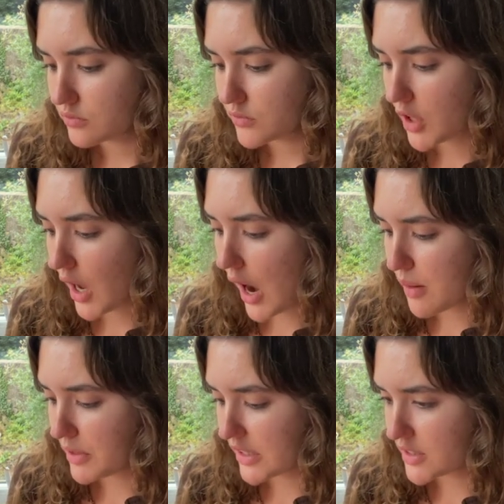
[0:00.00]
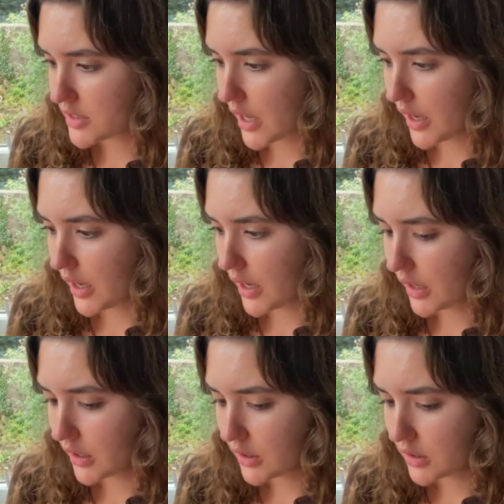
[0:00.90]
yeah, I mean, it's
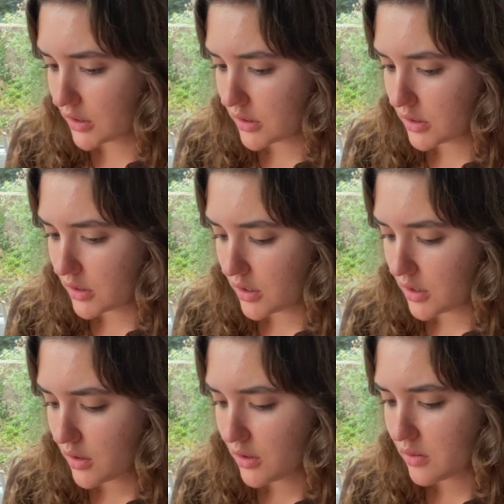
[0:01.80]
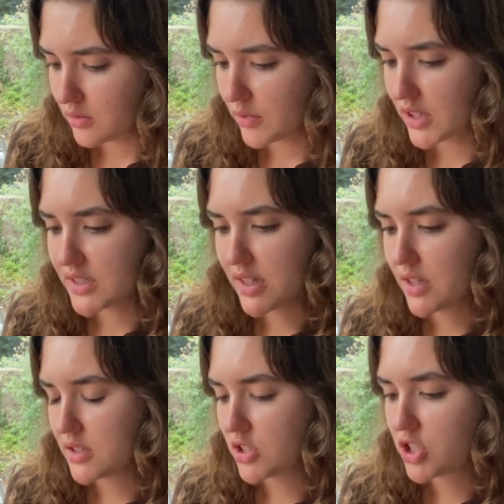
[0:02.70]
saying What is
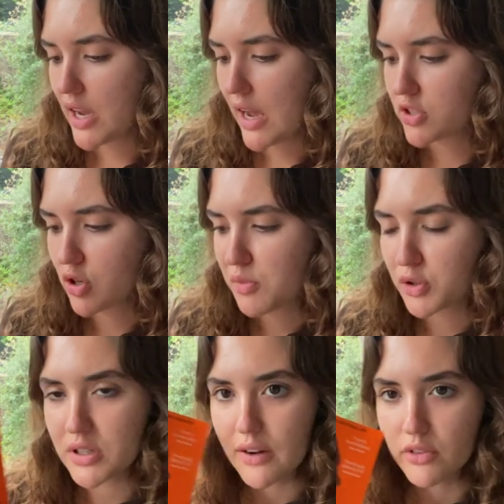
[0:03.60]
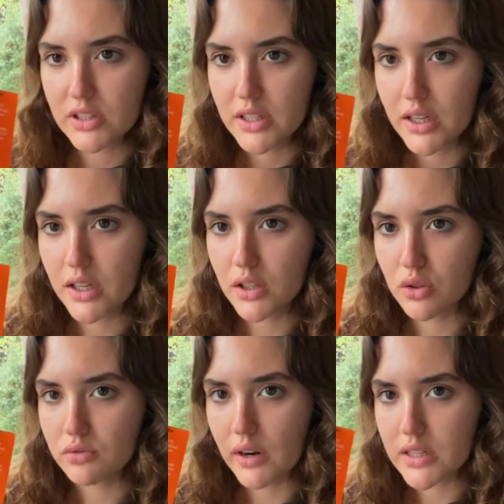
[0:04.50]
this? She has almost everything.
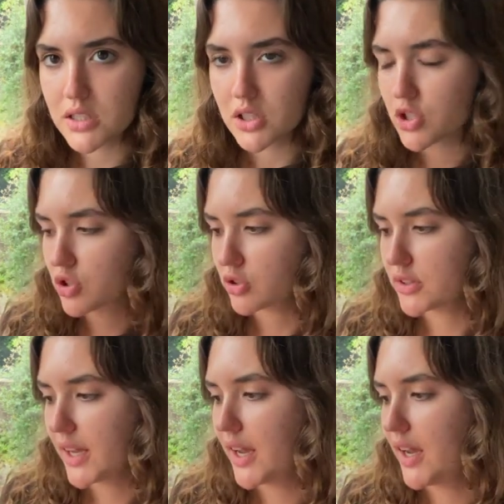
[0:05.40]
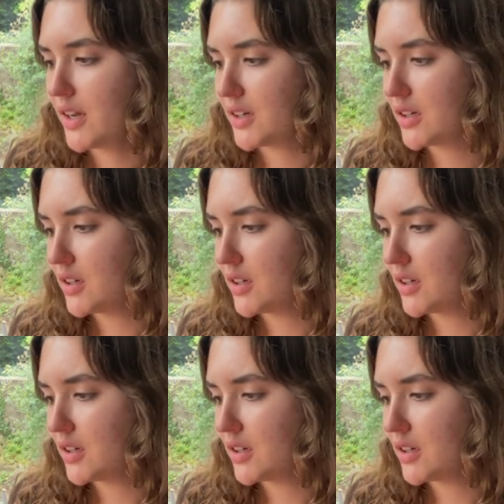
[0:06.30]
The rest she'll take.